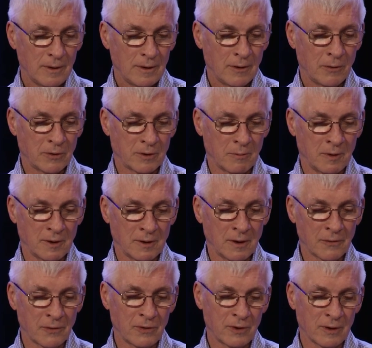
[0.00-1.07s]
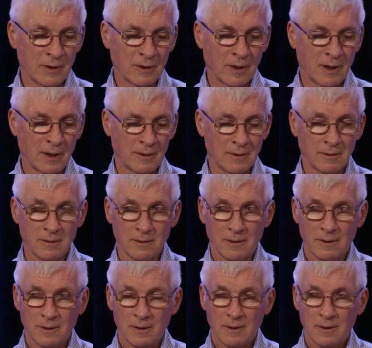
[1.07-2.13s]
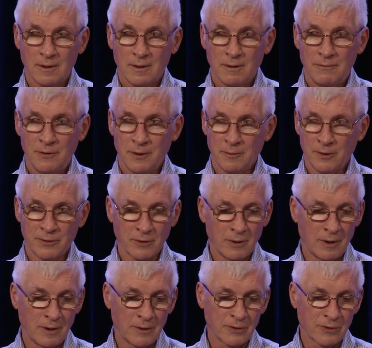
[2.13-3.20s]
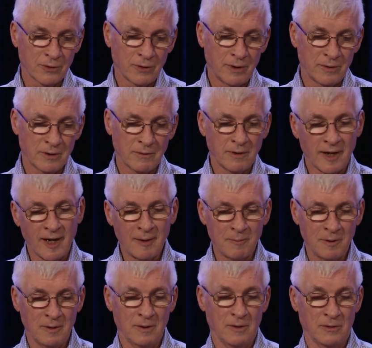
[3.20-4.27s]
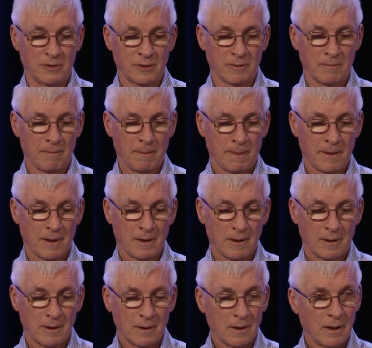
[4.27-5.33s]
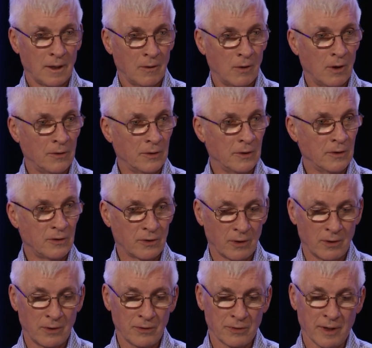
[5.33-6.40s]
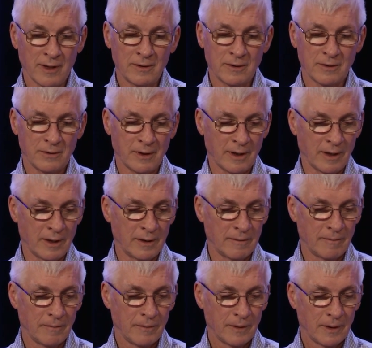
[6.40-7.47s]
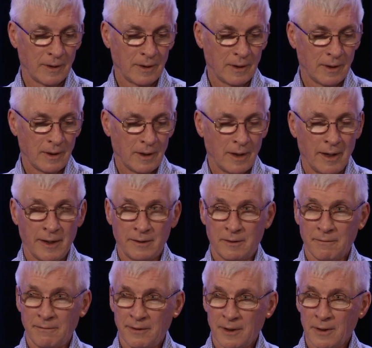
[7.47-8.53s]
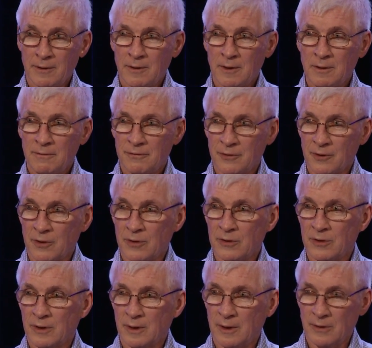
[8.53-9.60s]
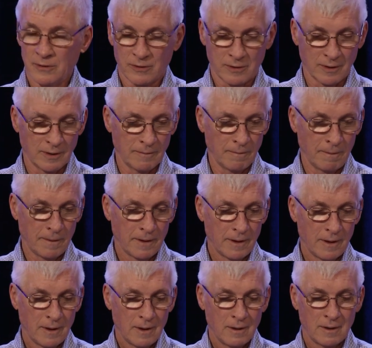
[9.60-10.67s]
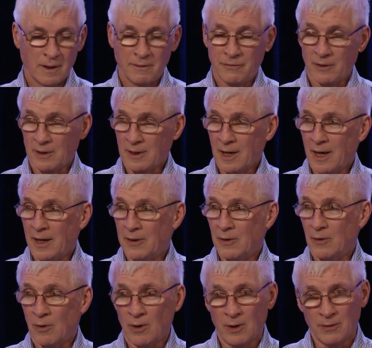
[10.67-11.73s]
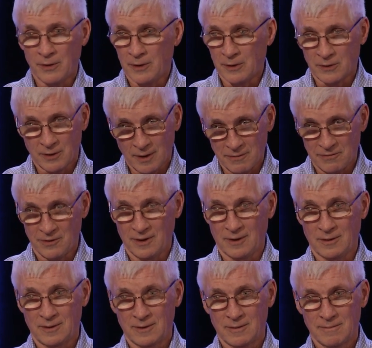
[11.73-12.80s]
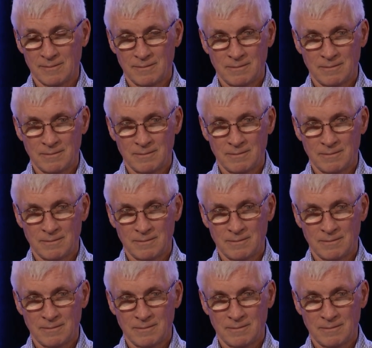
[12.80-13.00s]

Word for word: there was a magnificent garden filled with all sorts of happiness, and all these souls entered there and at the very first instant, they forgot all their sufferings.